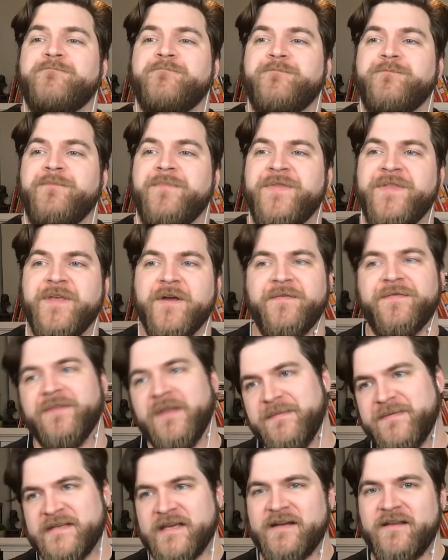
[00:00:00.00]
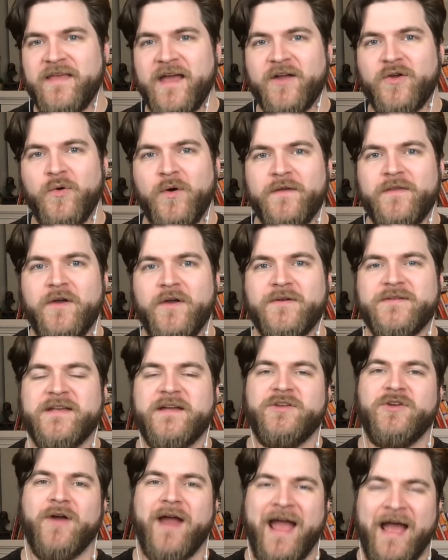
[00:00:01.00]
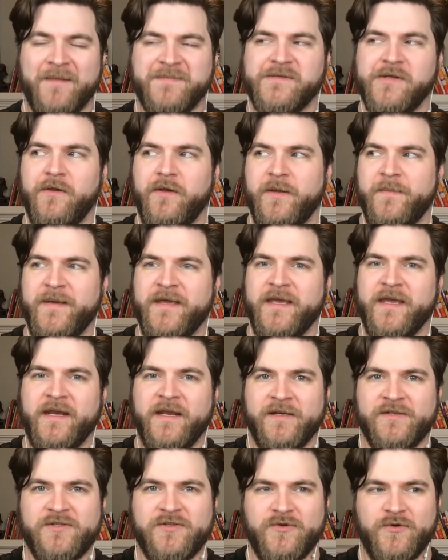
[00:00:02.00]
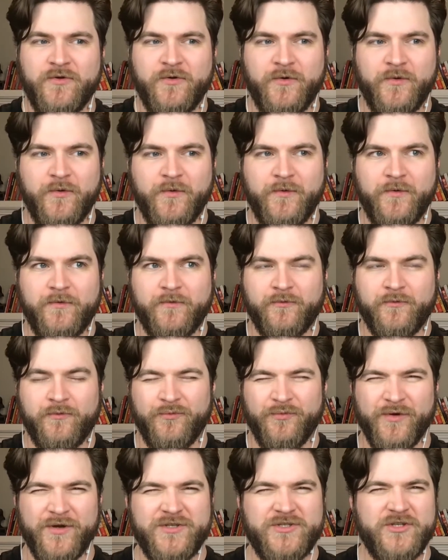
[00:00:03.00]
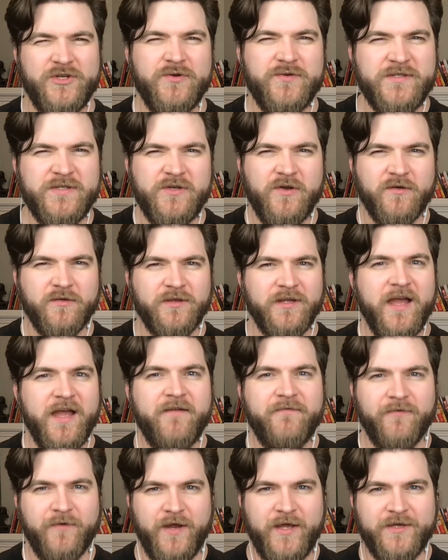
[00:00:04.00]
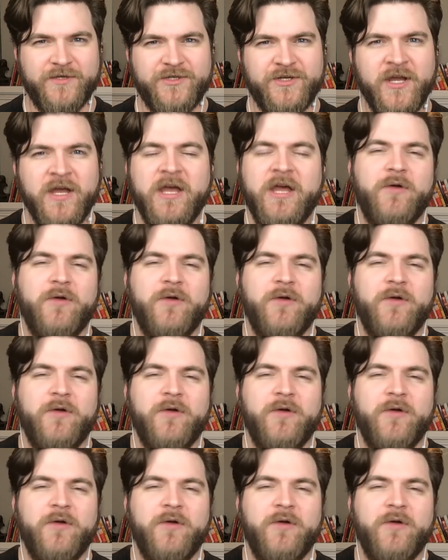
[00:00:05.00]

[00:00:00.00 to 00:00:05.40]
The flip side of that coin though is that you're absolutely beginning to reduce your leverage,